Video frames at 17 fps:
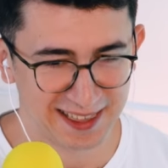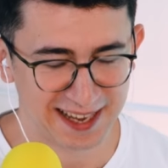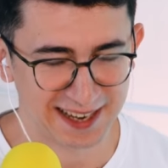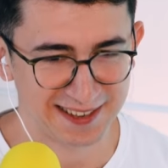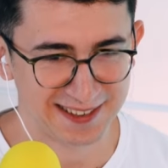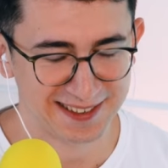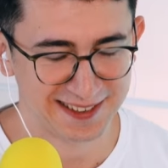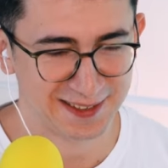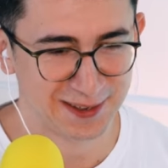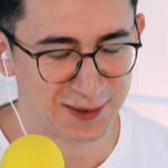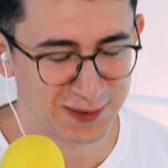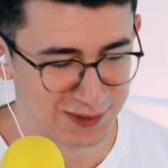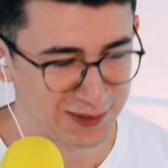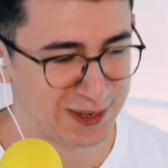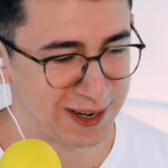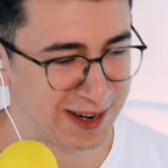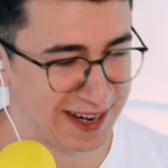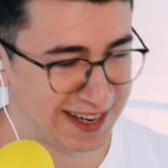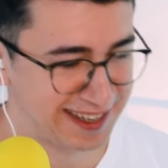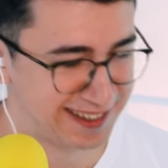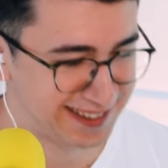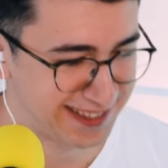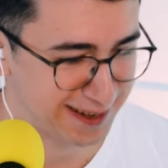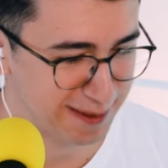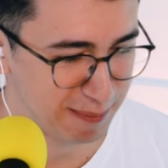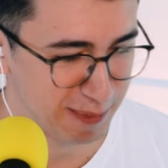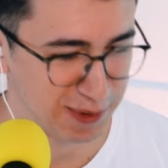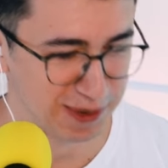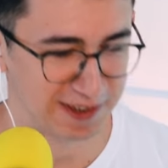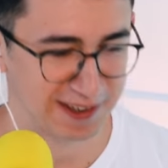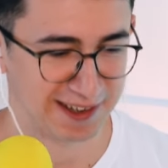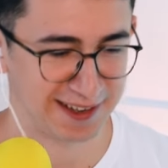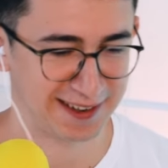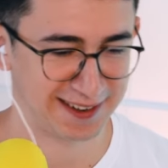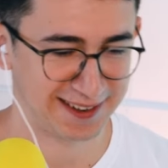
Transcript: Thanks. So now I understand the point.